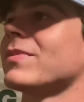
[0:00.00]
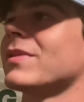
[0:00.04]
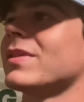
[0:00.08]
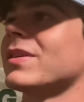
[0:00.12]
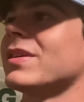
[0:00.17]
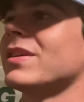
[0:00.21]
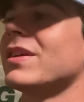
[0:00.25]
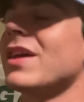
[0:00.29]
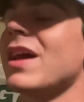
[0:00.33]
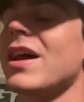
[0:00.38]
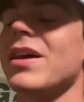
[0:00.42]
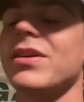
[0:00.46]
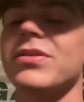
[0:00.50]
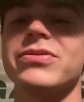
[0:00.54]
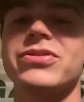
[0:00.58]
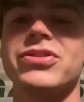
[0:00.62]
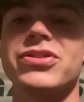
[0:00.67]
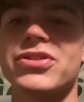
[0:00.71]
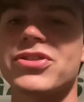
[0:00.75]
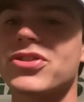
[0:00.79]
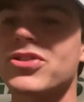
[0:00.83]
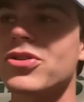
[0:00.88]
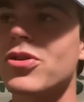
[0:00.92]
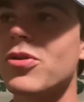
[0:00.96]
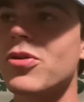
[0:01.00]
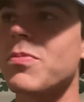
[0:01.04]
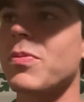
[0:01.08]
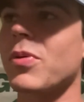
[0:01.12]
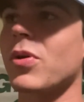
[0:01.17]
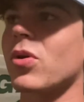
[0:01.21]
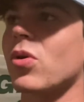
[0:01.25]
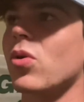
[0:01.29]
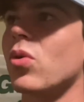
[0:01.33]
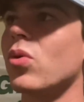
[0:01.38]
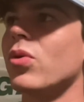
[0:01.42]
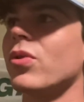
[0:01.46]
Yeah, it was just super
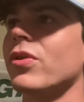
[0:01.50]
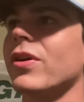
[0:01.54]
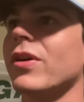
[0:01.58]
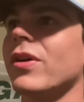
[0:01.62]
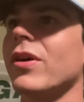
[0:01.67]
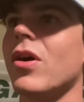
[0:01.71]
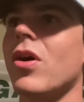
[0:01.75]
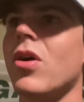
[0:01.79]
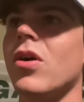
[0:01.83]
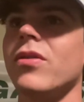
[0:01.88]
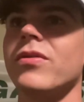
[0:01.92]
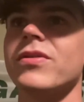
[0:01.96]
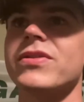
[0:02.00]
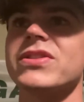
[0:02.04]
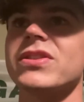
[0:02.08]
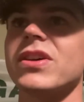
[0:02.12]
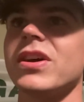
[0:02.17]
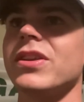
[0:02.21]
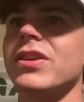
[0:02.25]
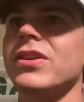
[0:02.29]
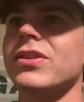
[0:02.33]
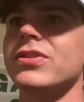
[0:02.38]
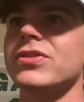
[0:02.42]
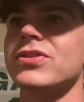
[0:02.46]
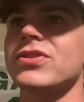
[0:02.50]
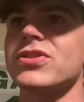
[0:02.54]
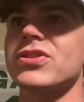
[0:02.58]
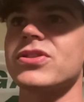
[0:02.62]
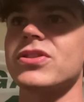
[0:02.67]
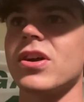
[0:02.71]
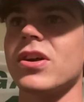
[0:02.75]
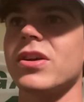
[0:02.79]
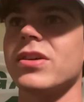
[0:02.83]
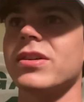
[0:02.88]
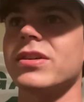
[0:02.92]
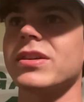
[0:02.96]
cool to all of a sudden just
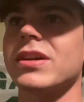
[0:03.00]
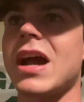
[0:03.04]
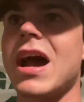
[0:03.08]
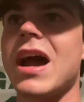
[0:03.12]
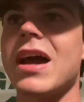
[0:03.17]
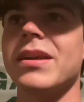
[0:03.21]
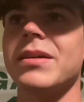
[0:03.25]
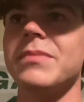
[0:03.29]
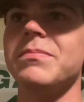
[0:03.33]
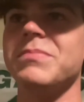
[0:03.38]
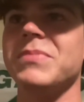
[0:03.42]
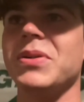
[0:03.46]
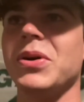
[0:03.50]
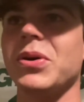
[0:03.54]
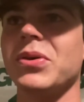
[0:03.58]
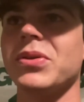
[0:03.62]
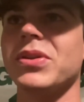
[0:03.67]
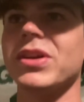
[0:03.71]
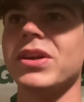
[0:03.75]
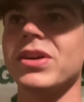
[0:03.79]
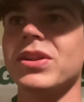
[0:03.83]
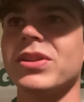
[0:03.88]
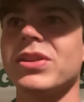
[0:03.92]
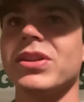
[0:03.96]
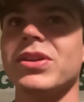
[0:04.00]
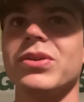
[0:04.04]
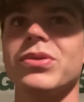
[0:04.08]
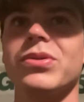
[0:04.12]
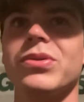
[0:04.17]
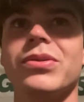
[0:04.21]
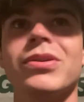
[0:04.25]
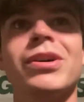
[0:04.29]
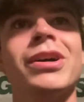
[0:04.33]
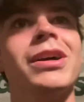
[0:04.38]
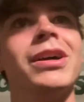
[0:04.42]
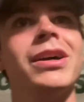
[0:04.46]
start kind of building a
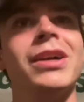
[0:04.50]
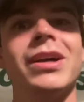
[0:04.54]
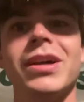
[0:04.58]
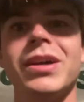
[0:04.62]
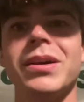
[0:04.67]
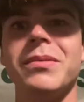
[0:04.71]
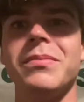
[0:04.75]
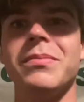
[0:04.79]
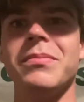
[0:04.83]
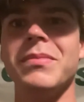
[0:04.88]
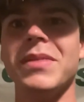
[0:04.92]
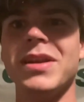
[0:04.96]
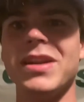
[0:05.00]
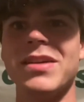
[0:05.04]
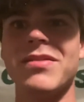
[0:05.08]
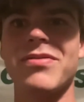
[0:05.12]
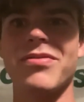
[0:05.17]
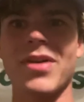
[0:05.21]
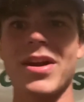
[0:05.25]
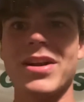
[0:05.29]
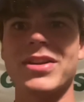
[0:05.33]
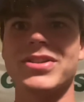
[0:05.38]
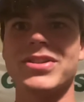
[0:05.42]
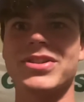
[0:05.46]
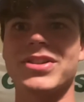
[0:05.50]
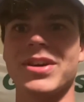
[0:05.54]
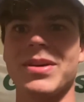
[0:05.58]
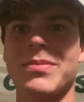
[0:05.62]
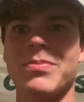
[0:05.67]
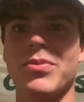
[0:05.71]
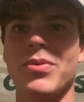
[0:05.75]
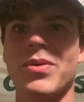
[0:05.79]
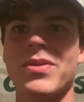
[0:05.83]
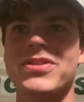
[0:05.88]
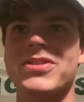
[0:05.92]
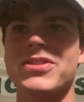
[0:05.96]
little mini friendship
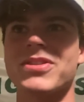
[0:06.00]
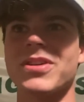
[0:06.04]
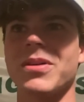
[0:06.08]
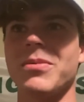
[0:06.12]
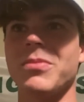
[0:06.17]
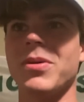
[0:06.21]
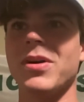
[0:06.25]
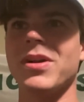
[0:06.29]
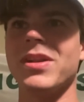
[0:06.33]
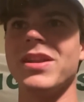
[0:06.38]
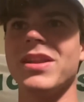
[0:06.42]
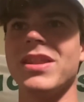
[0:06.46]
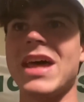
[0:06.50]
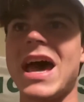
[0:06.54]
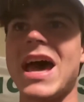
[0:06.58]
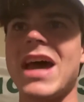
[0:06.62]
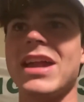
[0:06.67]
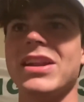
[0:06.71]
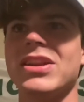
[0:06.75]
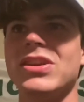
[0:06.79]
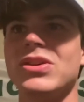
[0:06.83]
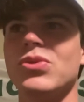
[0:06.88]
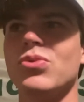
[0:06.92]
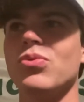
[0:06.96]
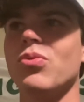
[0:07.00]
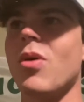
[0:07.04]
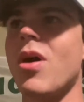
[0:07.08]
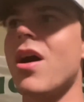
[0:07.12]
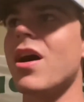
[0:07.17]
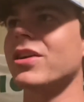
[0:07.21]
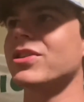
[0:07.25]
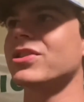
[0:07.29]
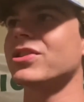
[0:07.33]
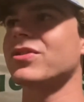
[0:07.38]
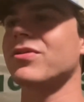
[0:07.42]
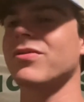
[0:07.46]
with someone that you
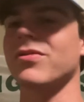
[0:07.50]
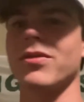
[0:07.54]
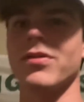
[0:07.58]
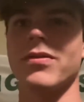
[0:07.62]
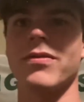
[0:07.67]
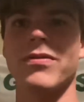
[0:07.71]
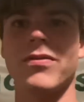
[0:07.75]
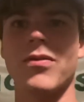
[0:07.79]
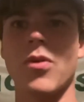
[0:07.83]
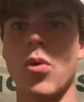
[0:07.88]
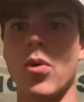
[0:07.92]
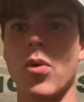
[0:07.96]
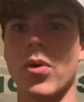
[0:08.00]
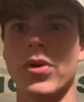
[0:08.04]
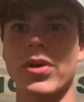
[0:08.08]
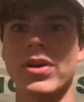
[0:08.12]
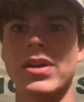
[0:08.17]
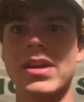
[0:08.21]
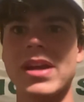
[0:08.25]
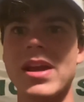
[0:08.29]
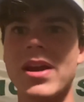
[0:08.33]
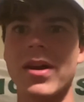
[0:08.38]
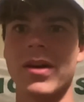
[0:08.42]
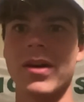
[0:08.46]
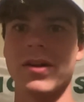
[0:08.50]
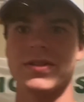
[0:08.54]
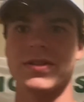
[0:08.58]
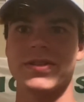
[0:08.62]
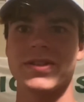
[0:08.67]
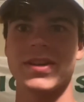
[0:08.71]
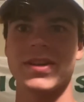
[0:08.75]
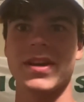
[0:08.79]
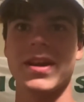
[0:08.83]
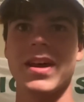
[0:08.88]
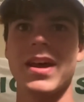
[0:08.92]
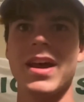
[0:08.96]
watched for 4 years
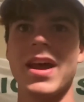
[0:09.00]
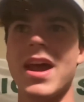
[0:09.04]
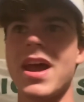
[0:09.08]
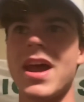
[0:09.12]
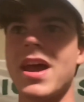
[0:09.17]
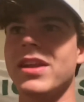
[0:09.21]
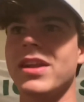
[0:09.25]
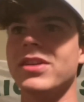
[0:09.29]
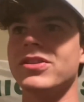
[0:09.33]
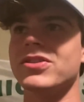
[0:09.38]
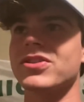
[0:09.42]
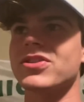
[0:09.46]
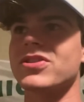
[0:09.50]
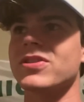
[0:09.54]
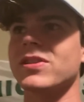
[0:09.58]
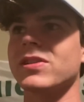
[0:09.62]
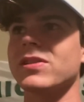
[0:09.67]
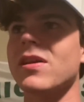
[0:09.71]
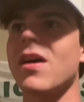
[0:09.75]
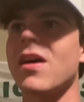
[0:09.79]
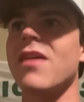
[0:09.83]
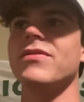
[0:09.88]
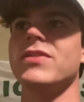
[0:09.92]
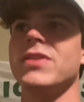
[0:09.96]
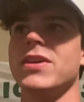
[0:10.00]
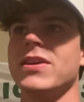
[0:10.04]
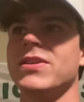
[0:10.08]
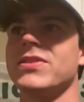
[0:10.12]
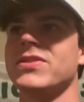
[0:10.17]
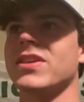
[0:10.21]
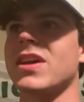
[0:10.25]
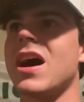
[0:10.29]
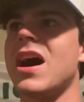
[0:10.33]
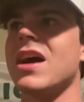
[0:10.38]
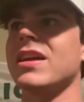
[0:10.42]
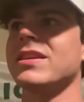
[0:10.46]
and just loved his
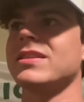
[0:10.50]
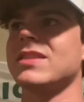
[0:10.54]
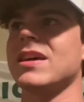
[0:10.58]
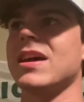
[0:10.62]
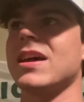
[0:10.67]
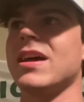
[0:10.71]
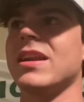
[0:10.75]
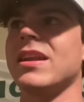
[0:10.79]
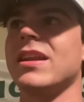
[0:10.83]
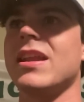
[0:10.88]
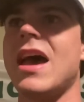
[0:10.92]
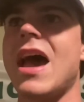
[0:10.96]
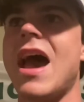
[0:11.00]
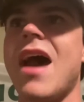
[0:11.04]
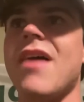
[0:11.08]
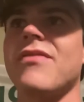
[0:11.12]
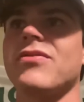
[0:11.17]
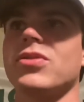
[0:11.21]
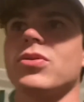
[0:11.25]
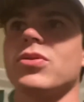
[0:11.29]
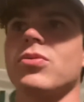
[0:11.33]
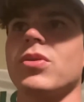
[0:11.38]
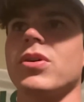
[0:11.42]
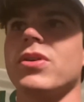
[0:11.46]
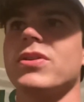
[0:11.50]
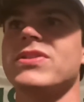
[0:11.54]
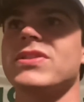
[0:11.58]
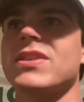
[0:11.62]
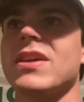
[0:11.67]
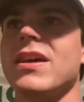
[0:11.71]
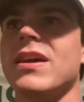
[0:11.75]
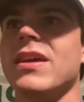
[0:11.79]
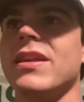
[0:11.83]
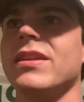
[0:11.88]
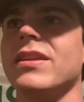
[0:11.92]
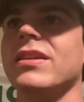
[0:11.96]
content afterwards,
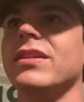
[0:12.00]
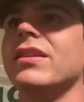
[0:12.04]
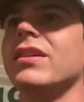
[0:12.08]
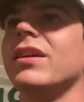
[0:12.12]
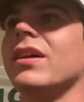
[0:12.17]
and